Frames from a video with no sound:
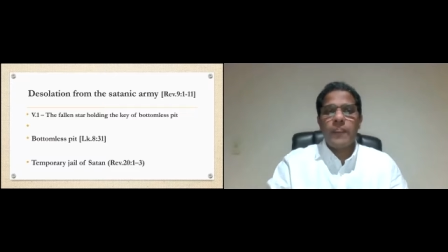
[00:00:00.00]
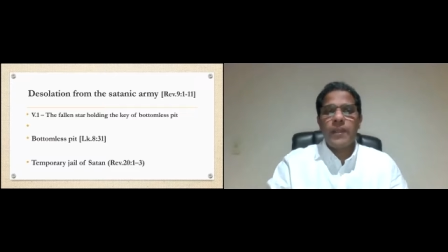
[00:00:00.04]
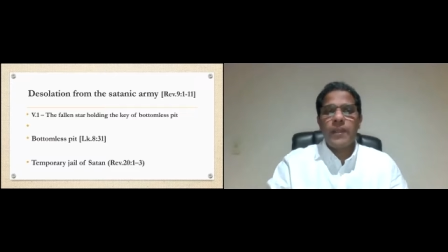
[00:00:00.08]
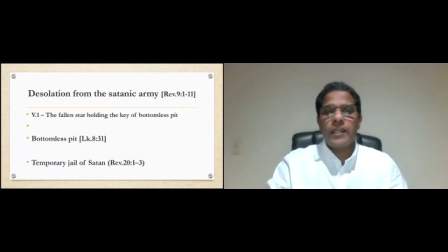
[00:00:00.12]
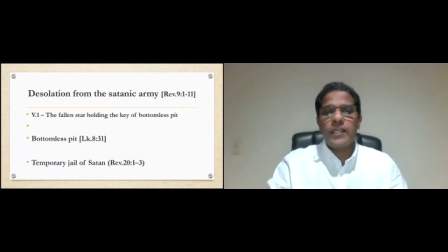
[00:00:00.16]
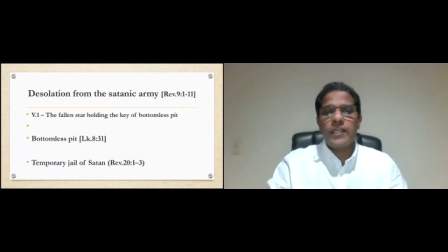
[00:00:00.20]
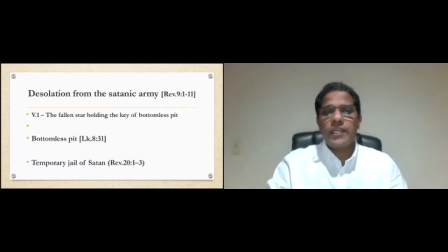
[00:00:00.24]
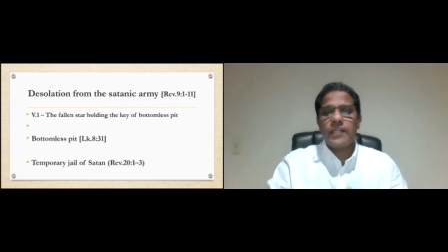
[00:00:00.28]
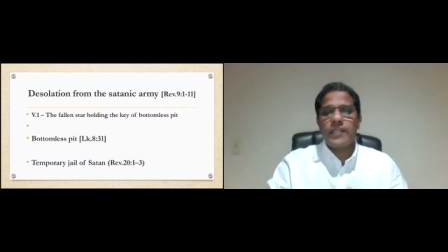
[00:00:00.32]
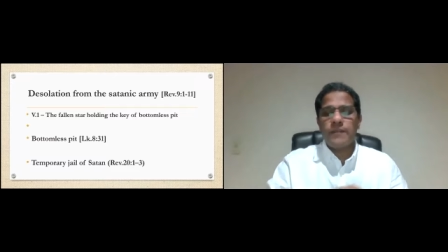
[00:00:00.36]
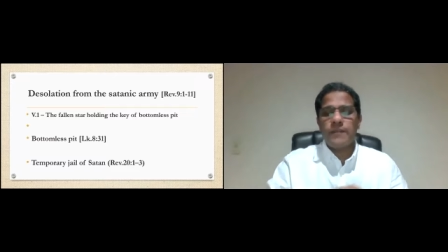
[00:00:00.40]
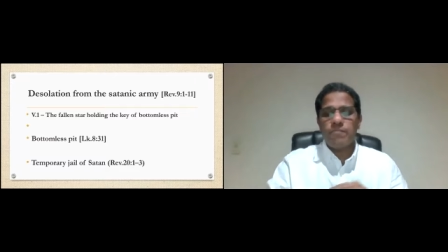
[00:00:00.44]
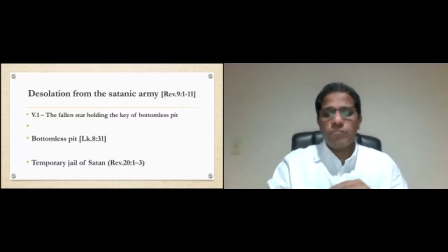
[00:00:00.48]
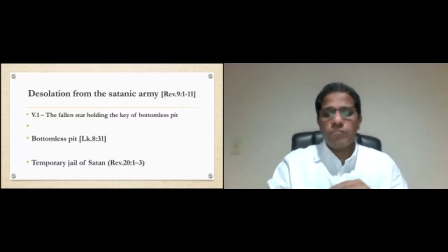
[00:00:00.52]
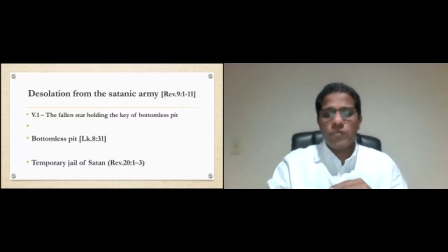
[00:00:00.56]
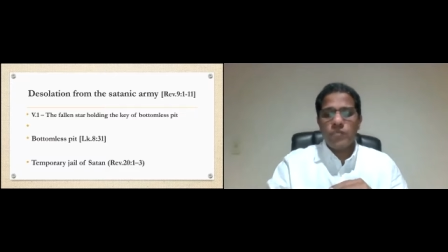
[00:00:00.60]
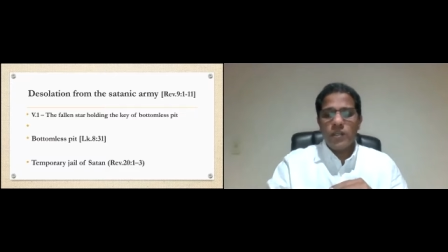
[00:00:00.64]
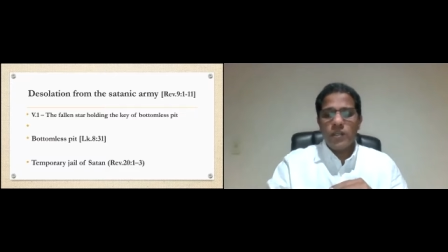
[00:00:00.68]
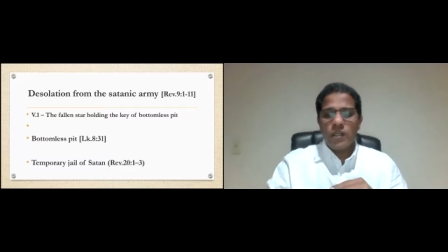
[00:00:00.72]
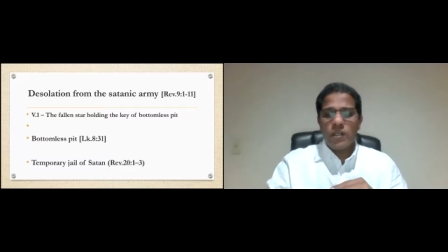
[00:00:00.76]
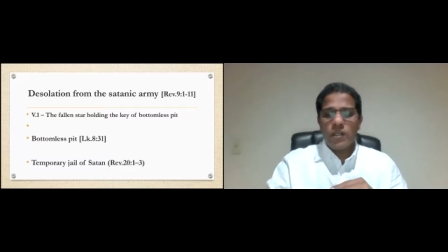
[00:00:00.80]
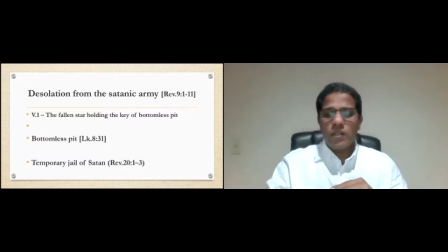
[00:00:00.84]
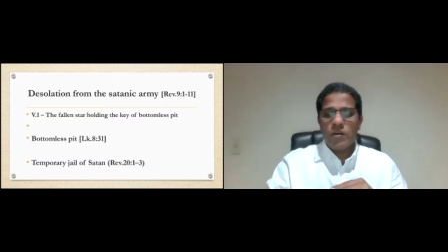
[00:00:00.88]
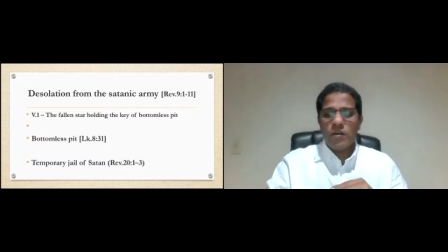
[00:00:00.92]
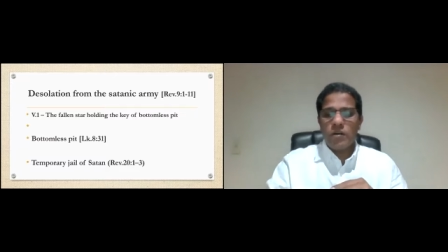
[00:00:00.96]
Again,
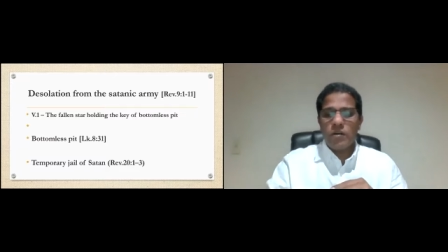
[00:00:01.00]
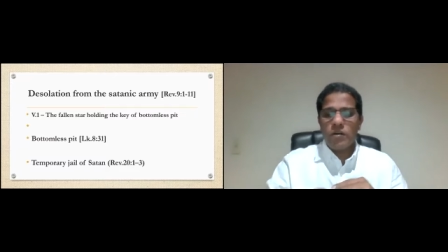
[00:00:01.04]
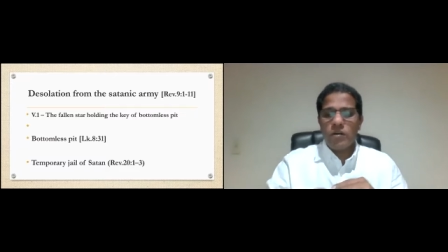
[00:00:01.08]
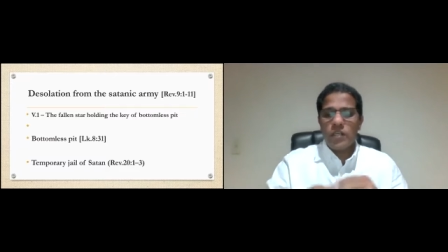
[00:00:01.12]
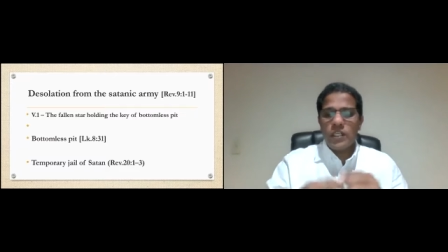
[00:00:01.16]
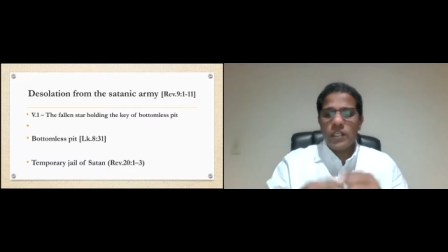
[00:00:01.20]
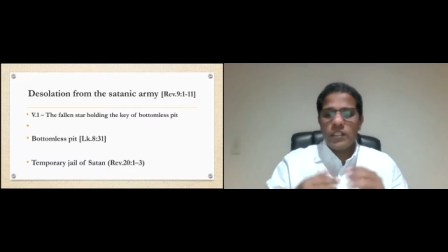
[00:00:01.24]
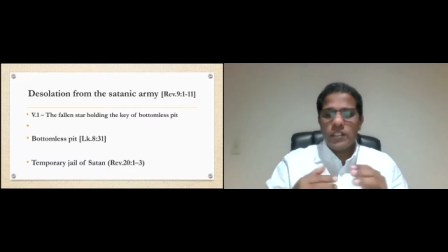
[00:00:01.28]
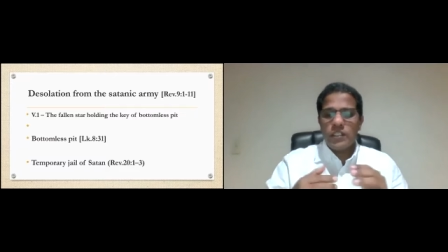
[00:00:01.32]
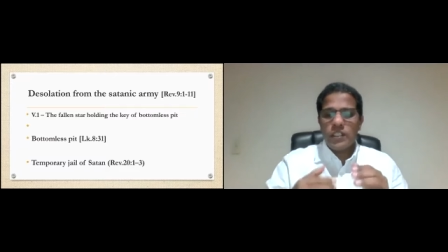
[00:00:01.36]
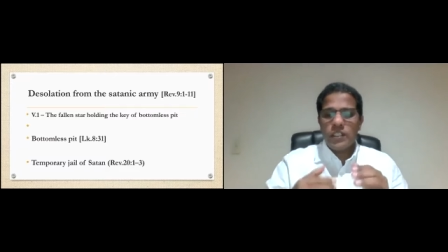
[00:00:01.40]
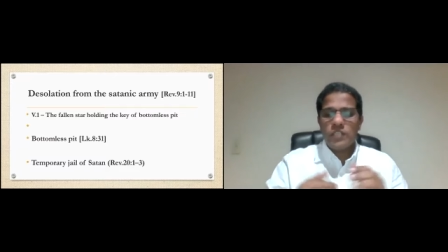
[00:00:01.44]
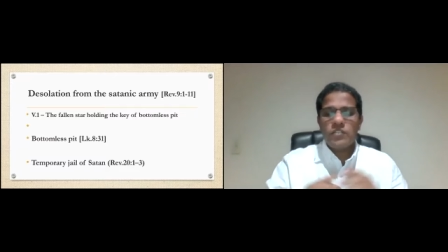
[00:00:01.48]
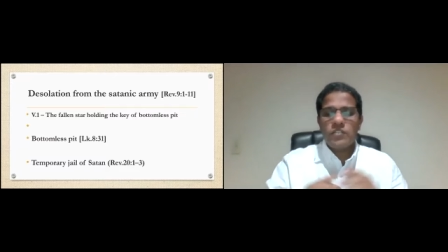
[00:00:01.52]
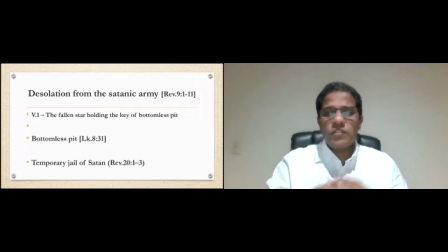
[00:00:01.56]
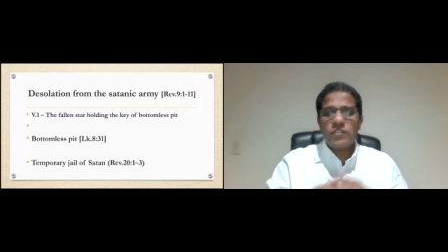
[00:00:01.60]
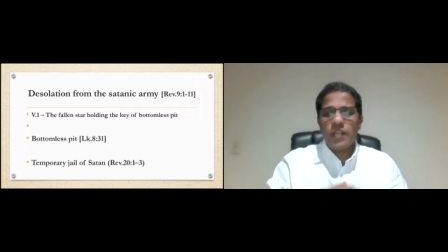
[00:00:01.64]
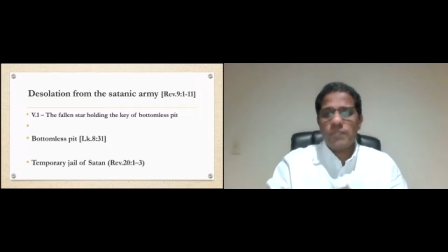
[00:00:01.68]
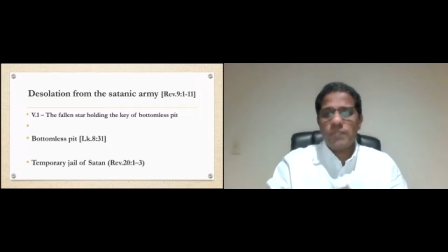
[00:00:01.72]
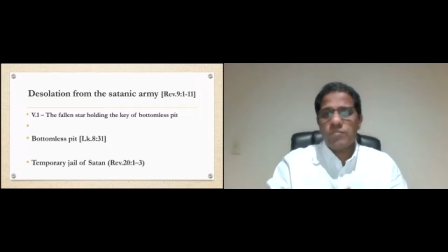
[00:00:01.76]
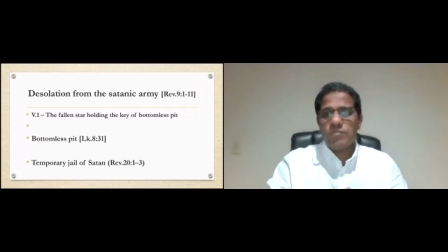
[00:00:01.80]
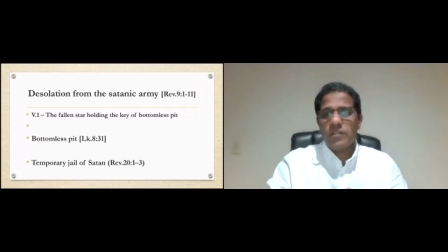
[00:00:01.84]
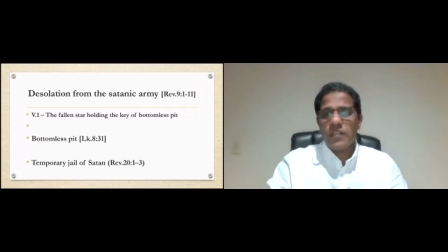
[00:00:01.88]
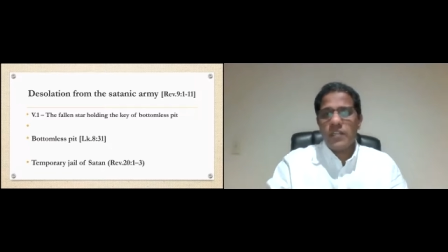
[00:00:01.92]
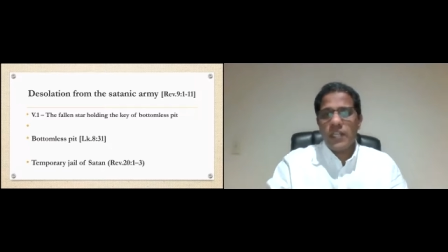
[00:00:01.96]
you know, in, in
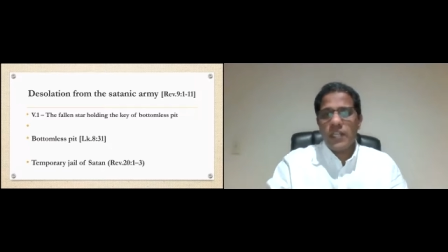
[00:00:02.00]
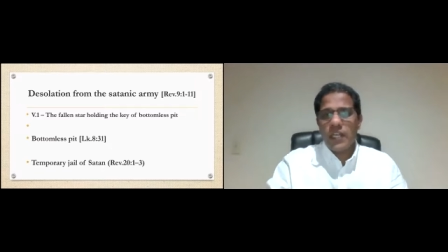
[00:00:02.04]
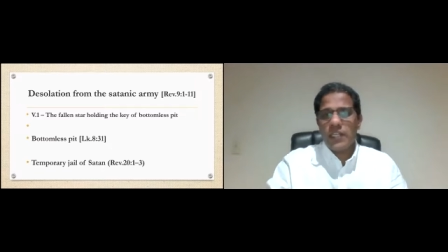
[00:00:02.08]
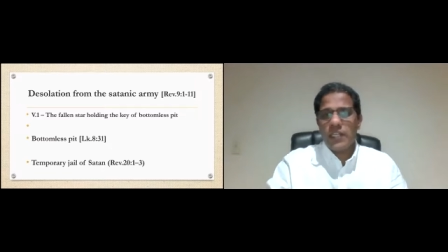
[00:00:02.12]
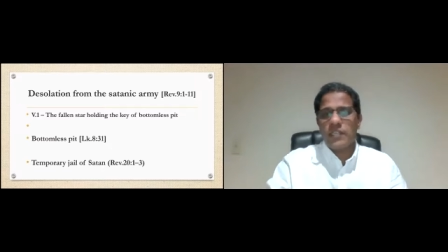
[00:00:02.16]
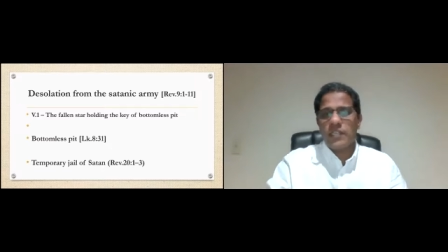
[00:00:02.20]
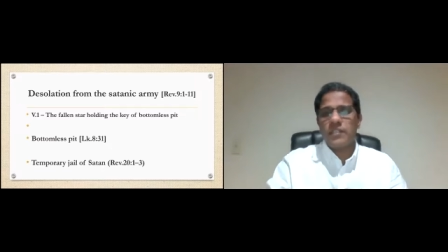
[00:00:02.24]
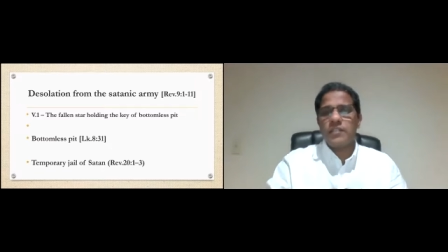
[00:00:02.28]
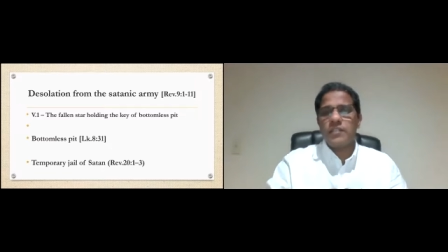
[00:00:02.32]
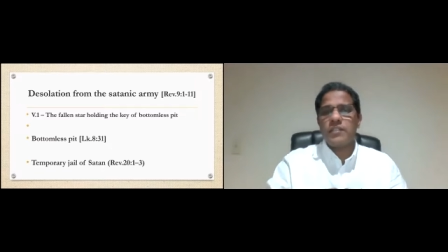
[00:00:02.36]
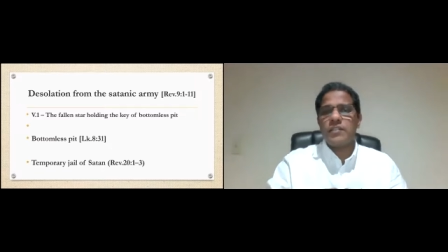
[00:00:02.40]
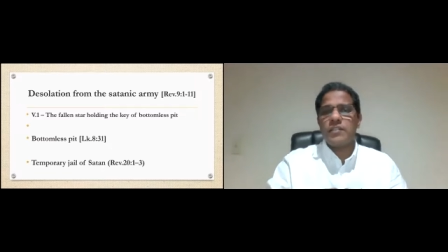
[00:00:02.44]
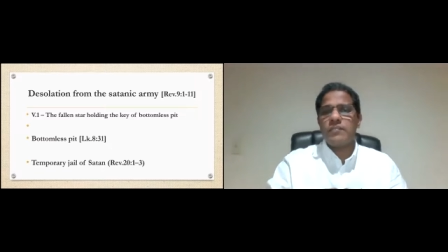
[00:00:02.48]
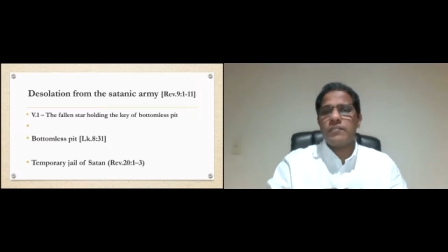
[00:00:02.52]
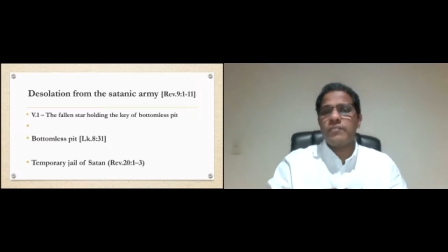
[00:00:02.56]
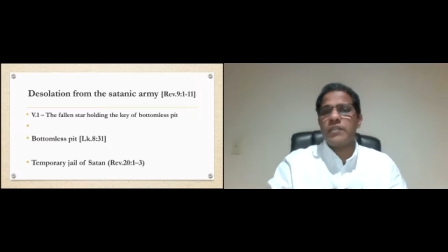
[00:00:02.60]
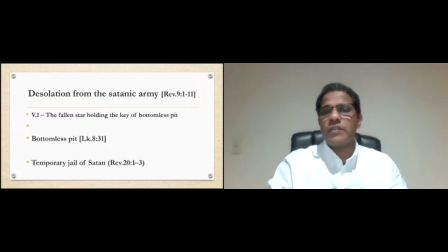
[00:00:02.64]
chapter 9,